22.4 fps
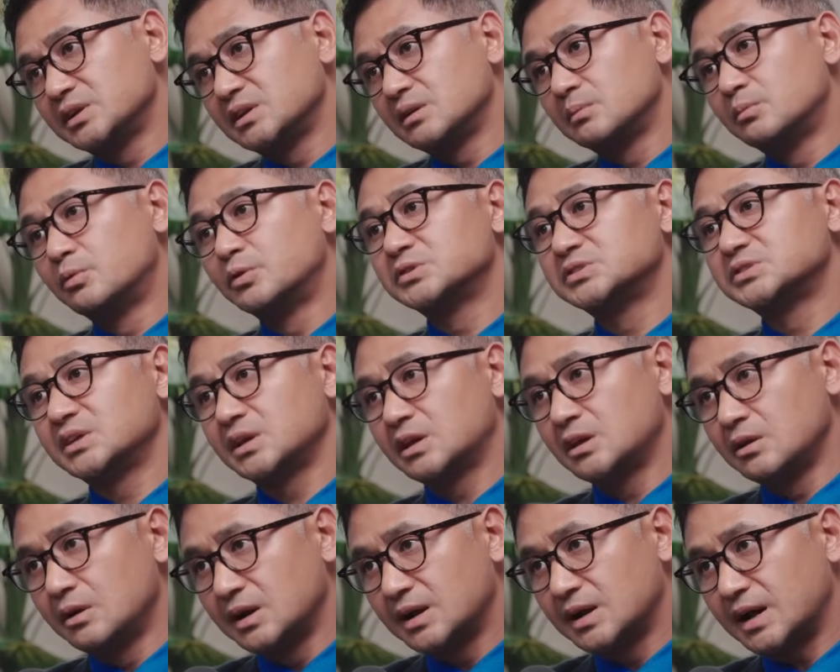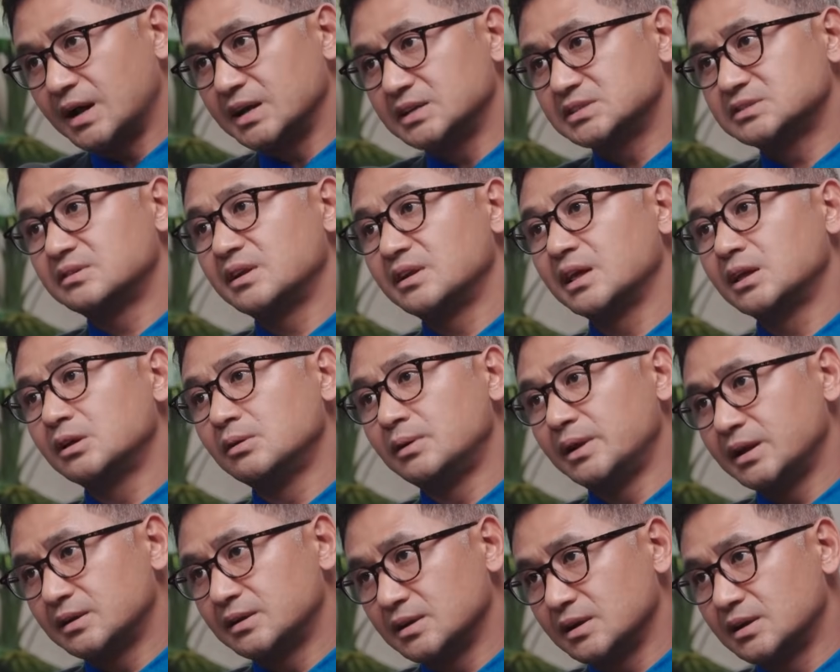it in a more securitized,
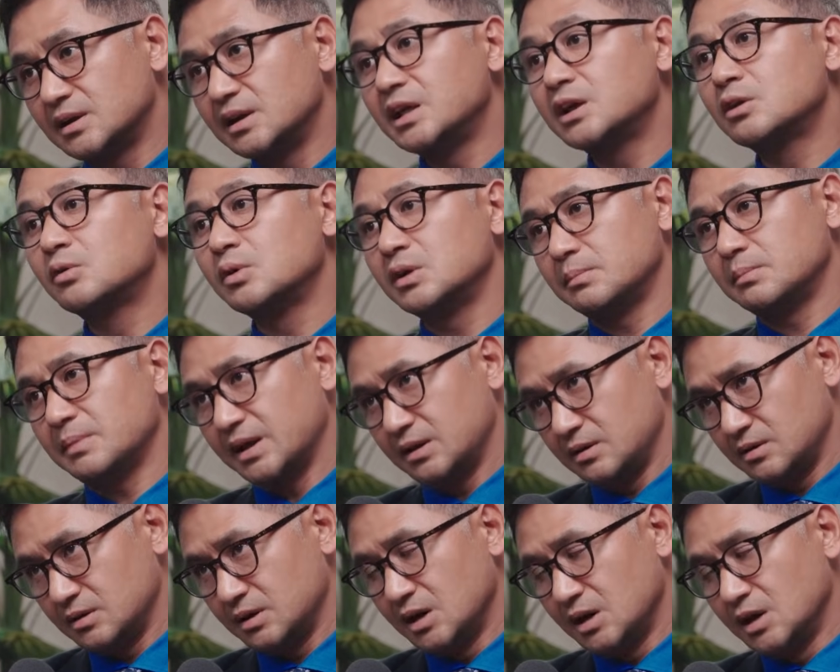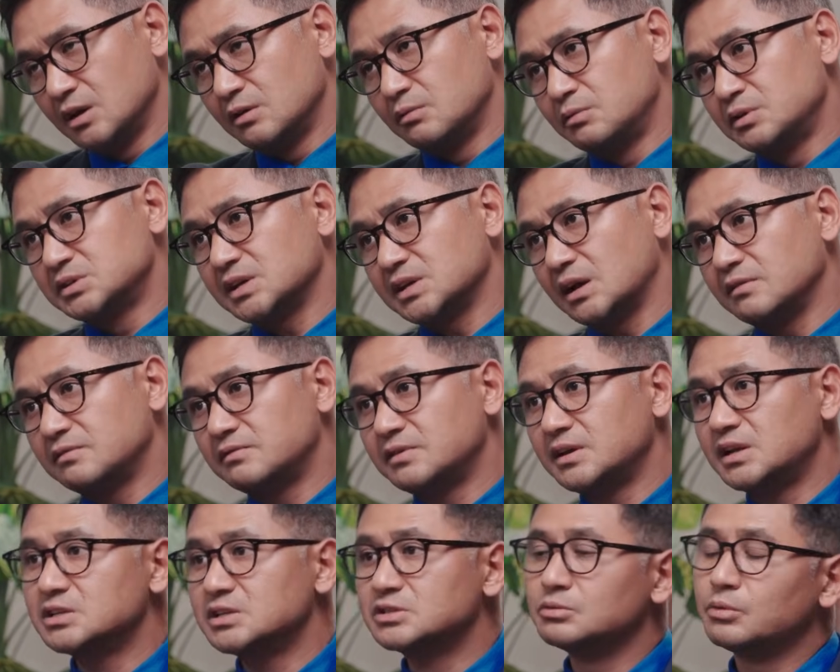regulated, liquid manner, which I
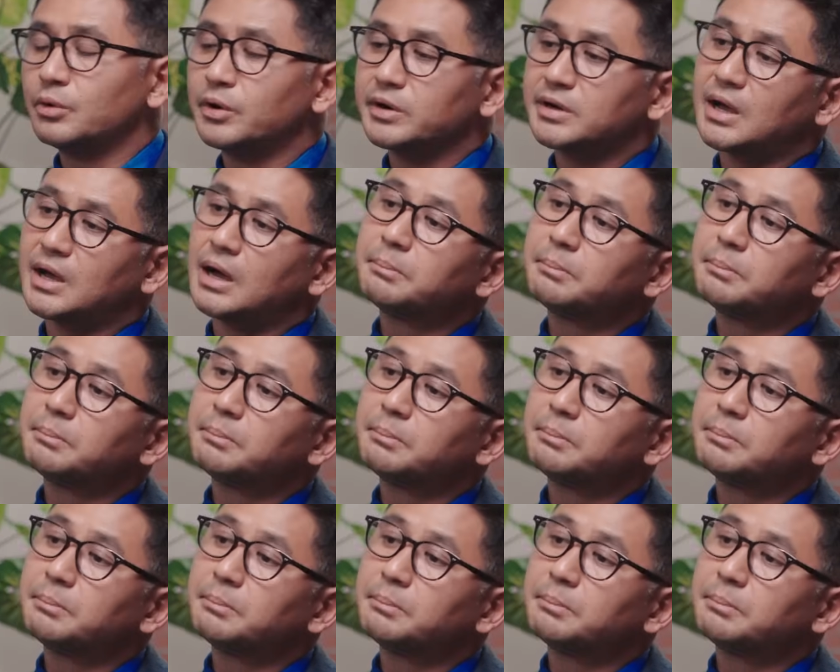feel is what